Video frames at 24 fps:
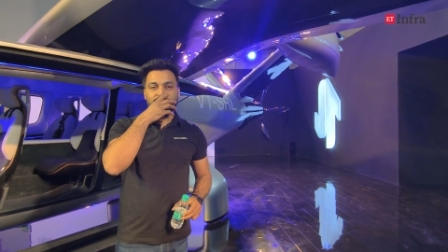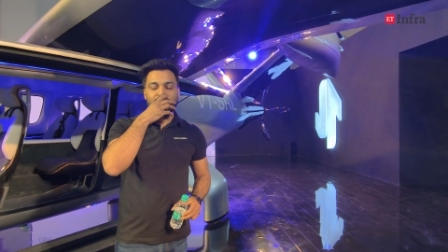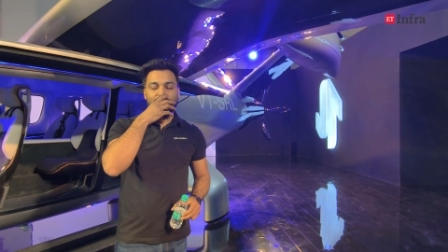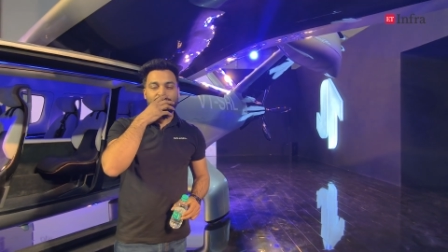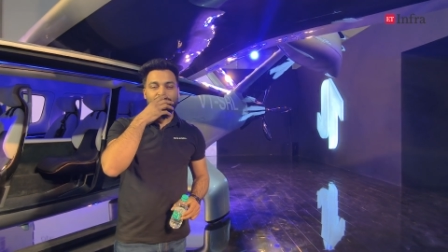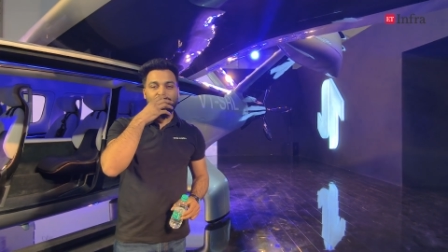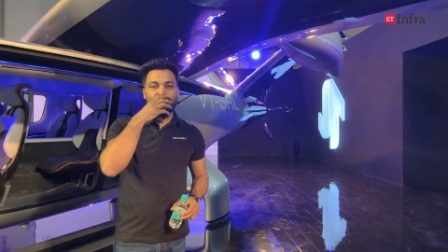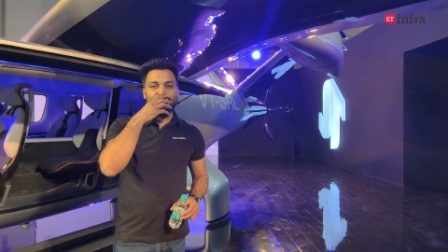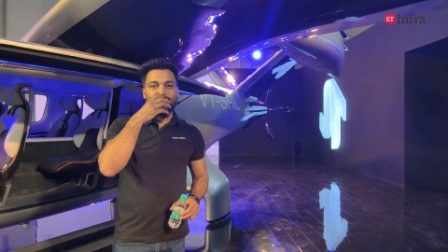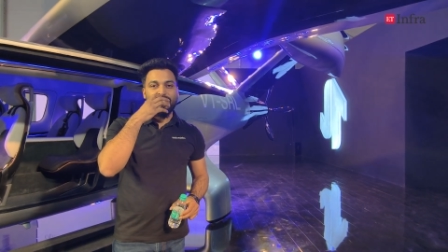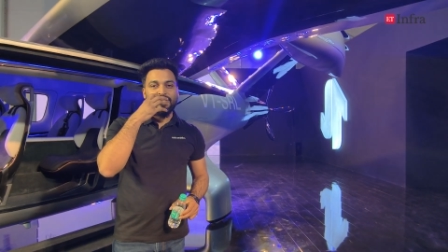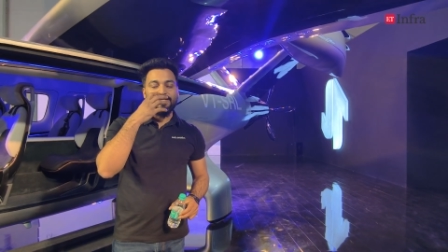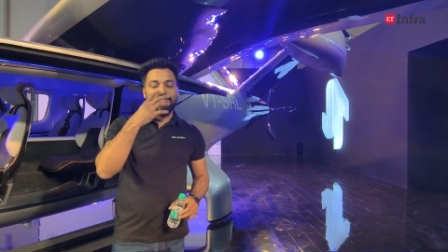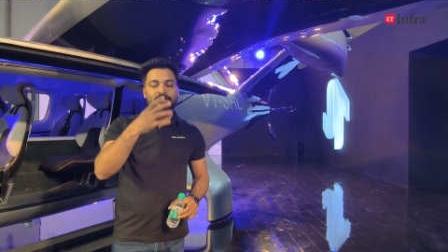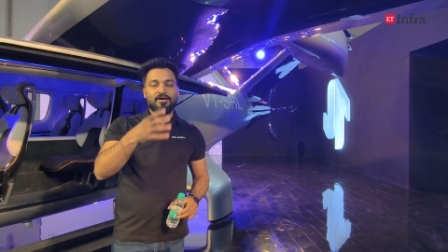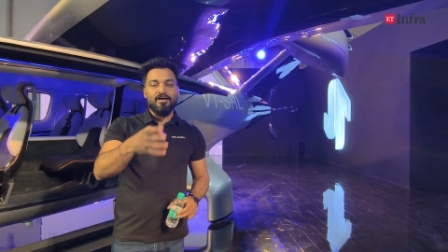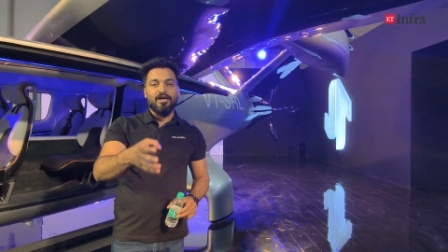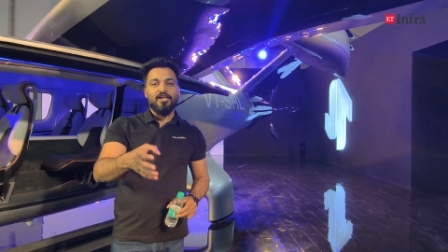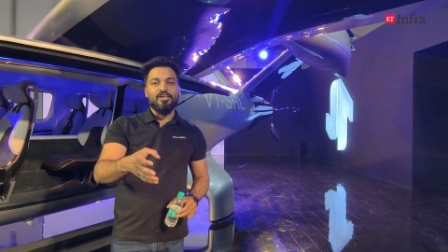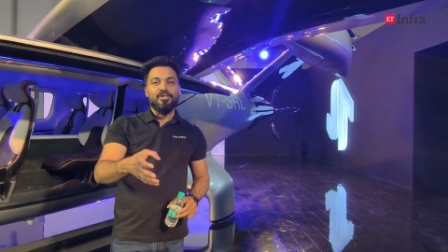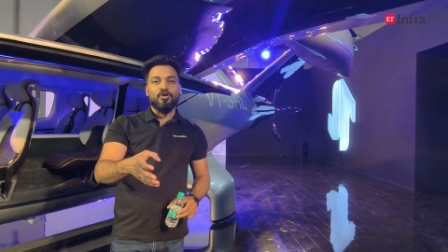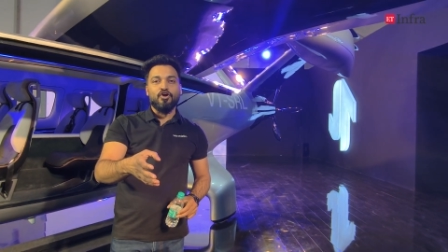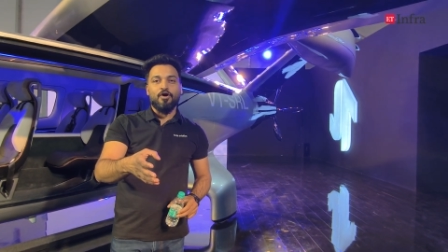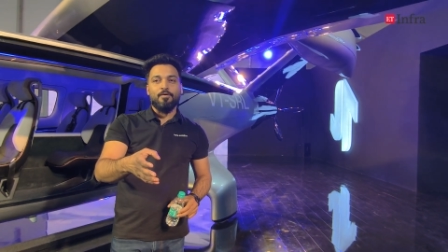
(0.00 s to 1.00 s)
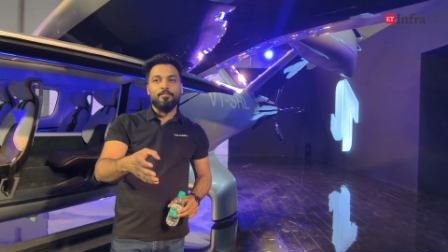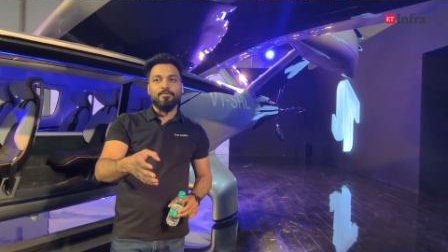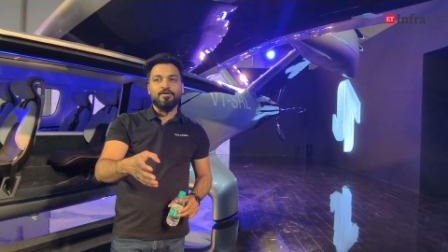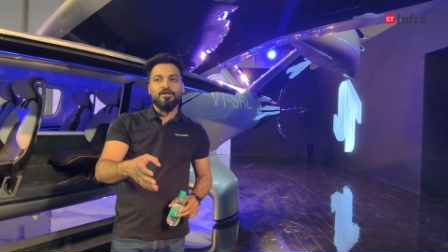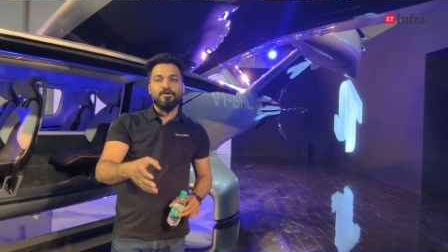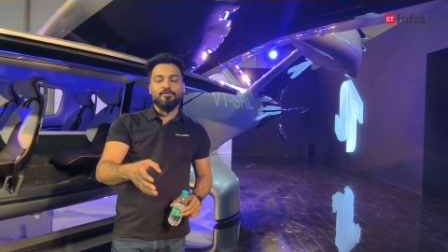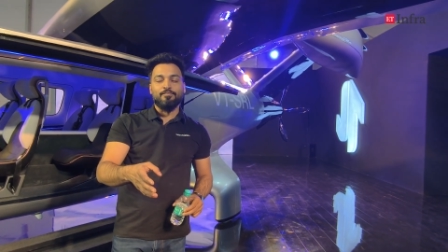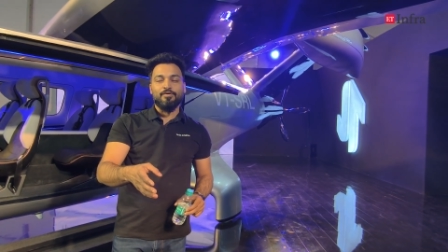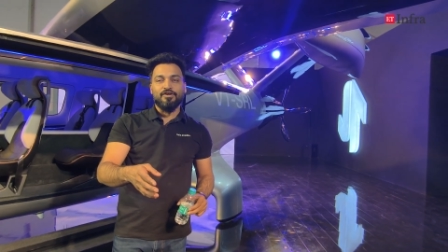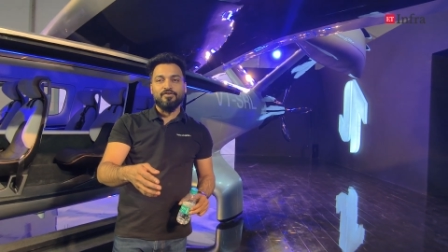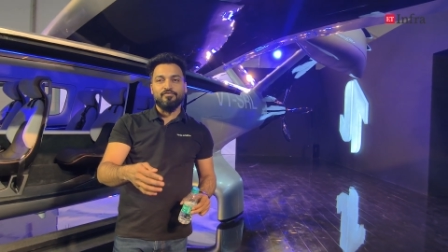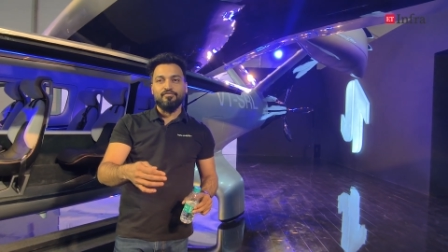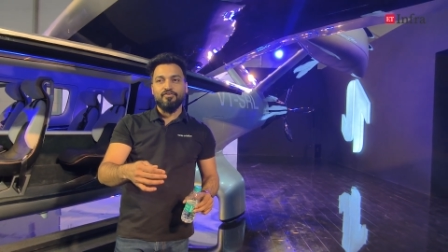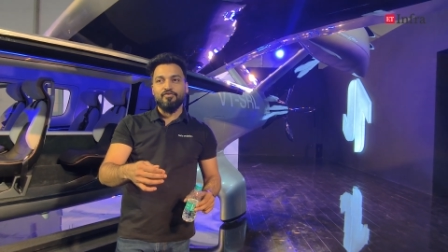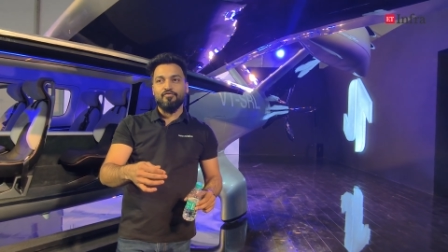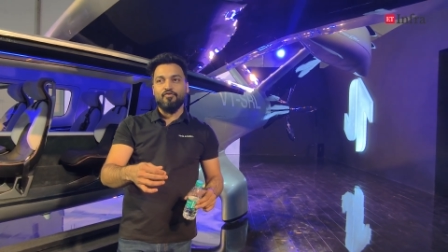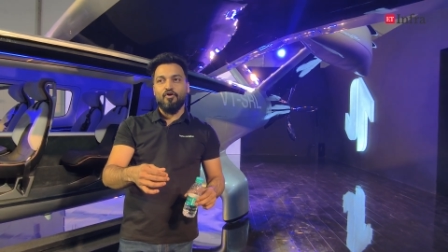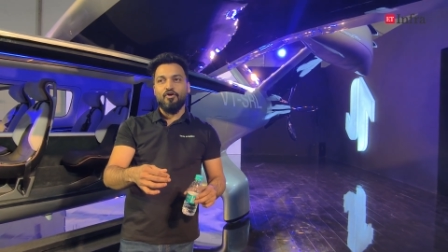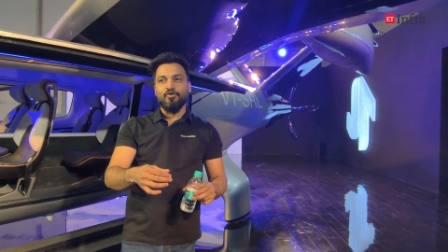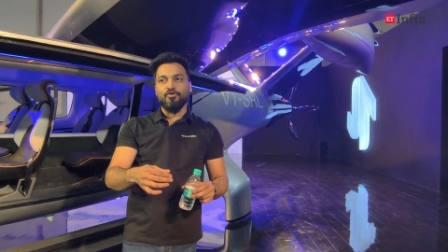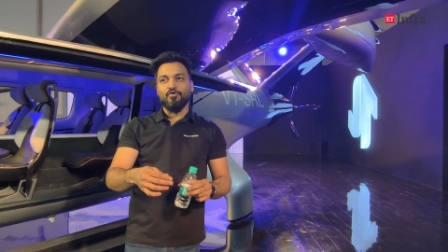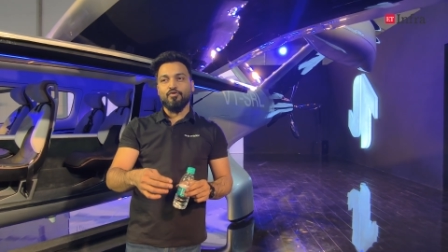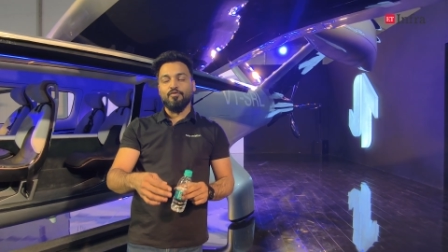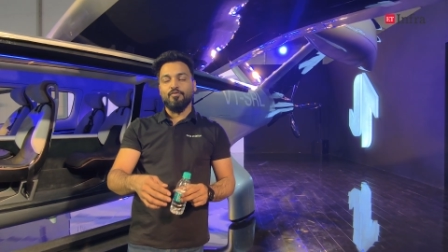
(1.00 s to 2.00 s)
safer than a helicopter, but we
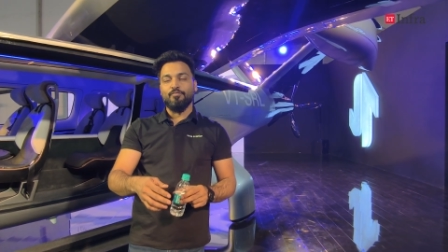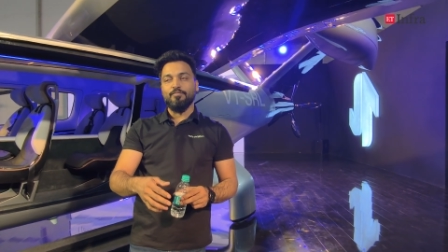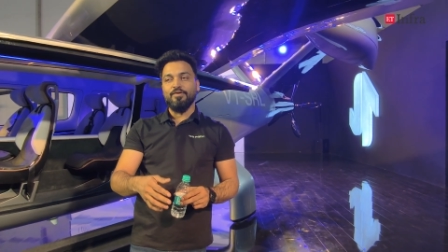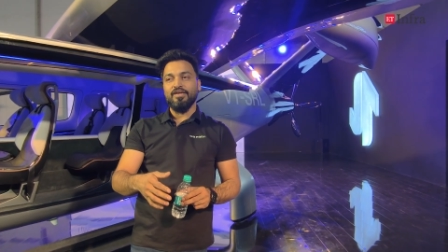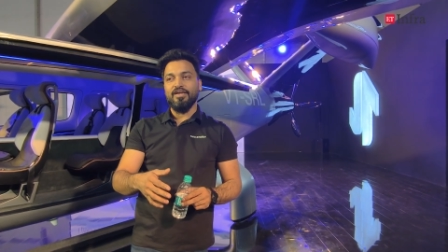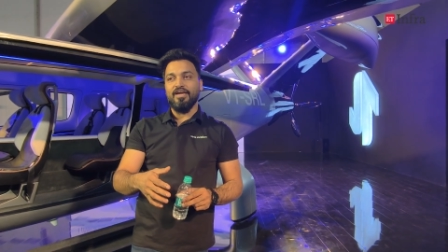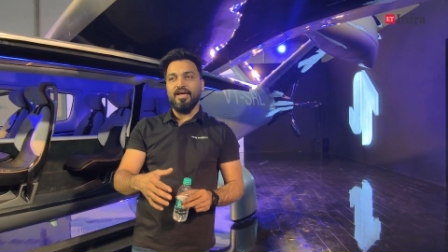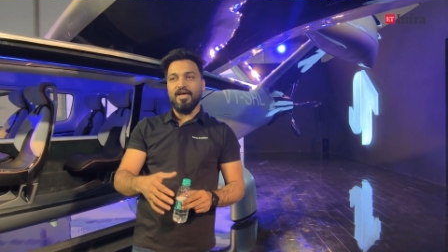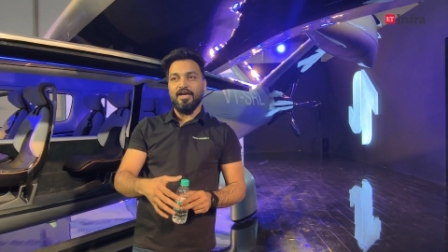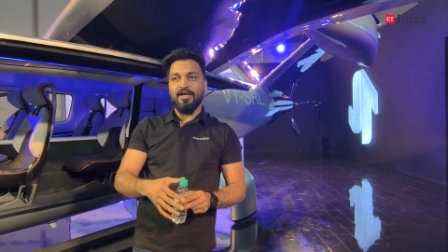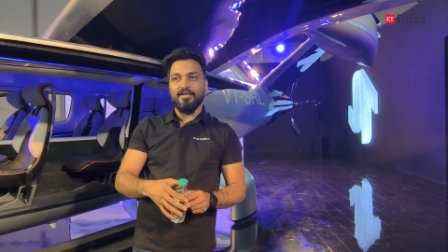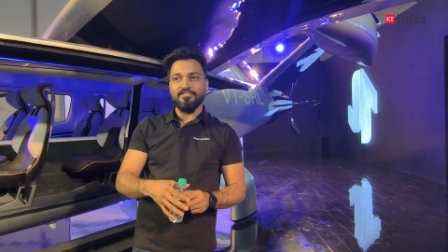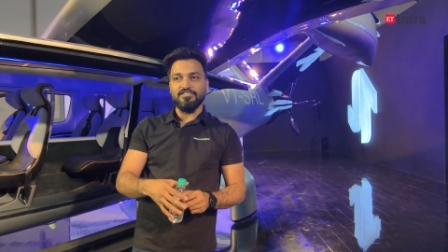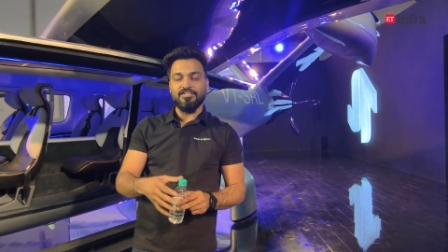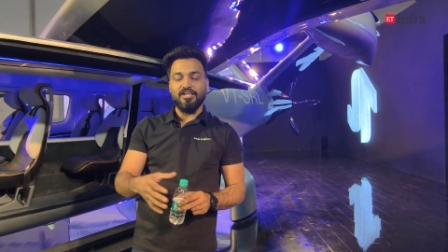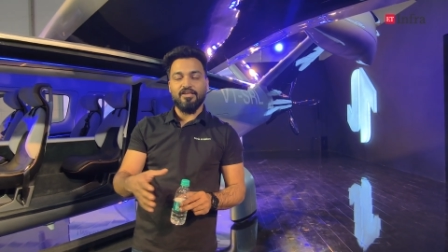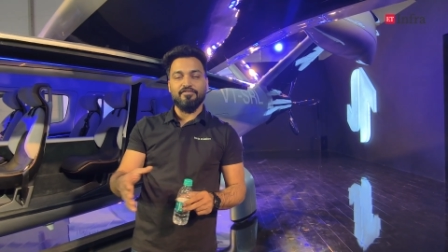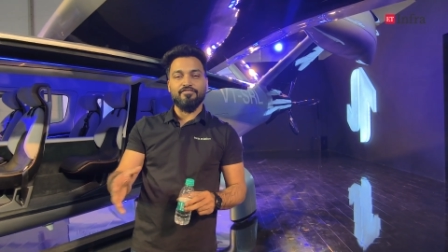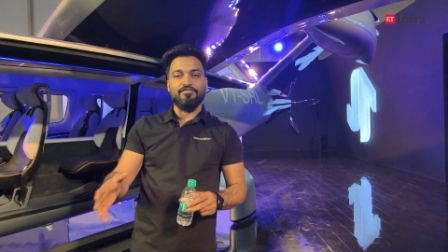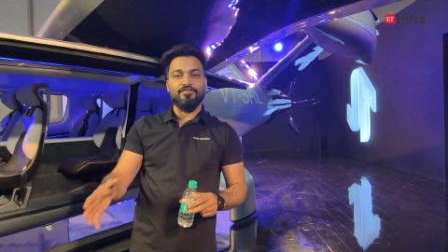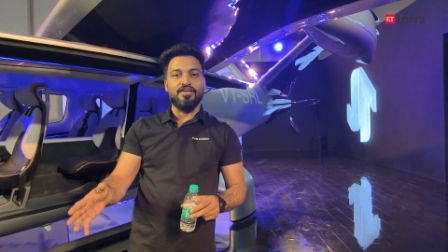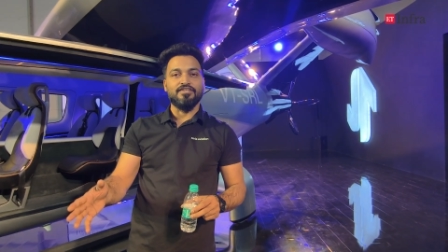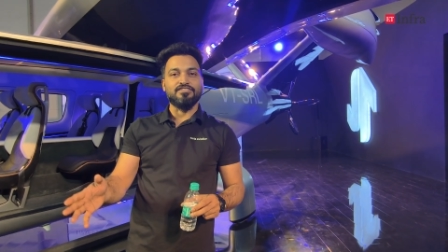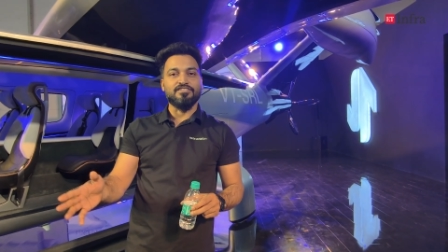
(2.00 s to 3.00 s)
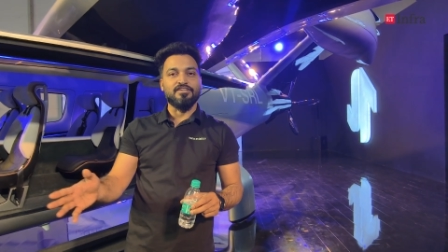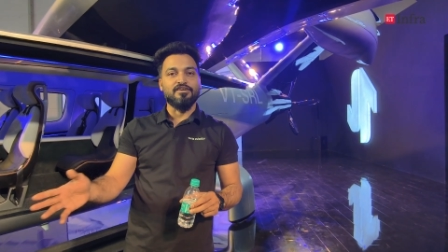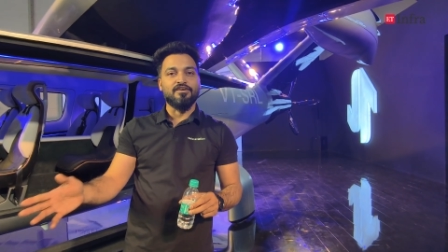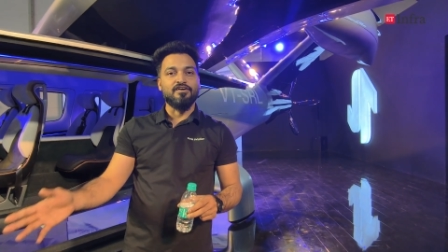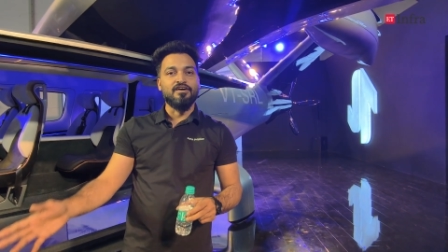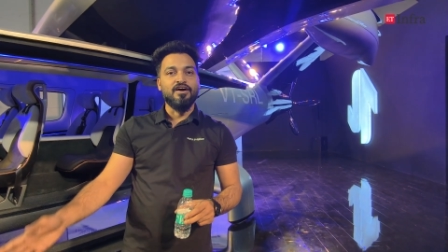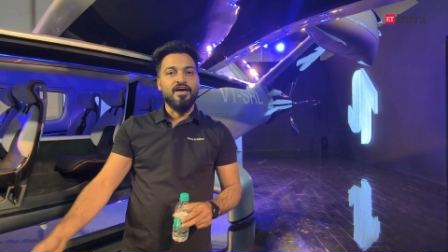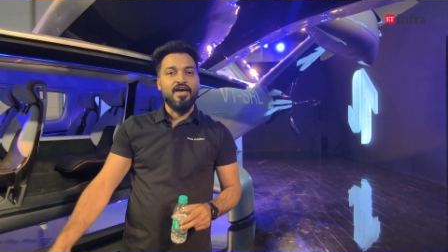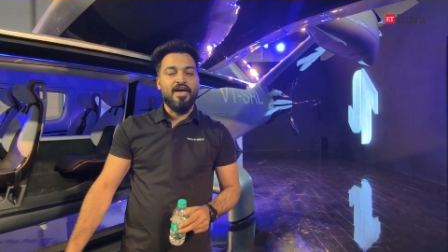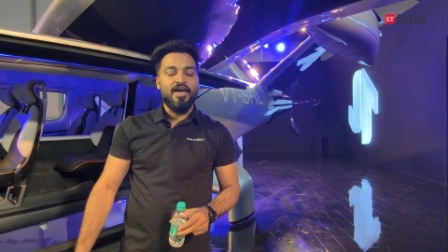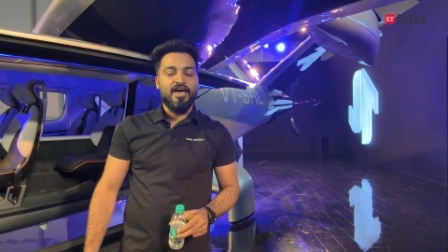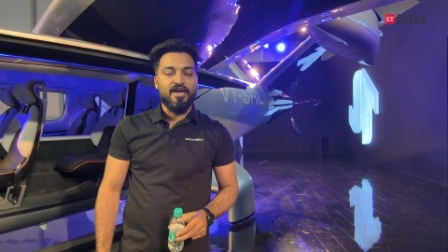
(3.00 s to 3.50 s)
want to be as safe as a